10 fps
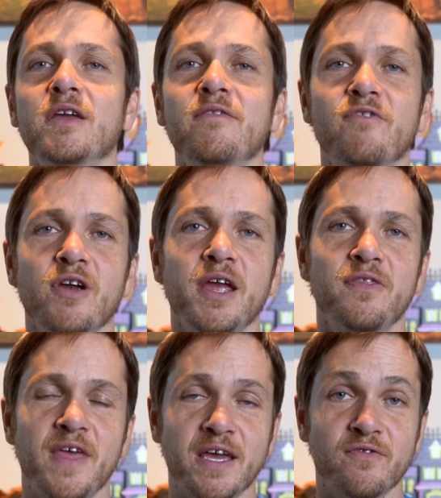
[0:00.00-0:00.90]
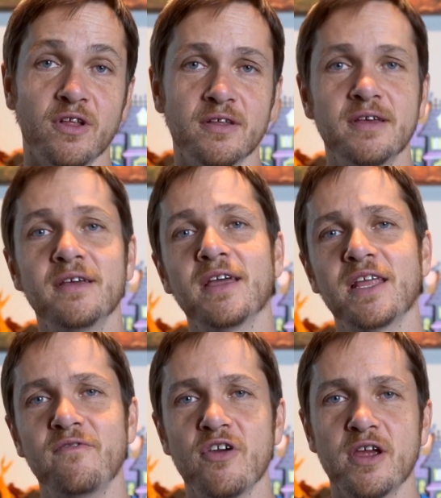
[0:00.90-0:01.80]
very thankful
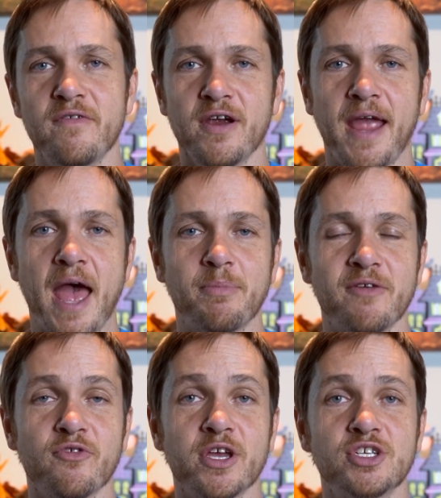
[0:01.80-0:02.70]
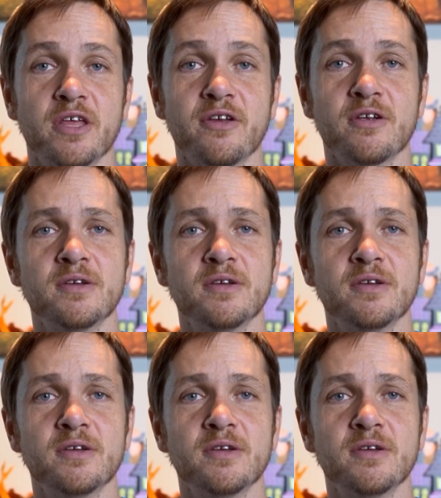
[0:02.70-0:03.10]
and very, very happy for each other.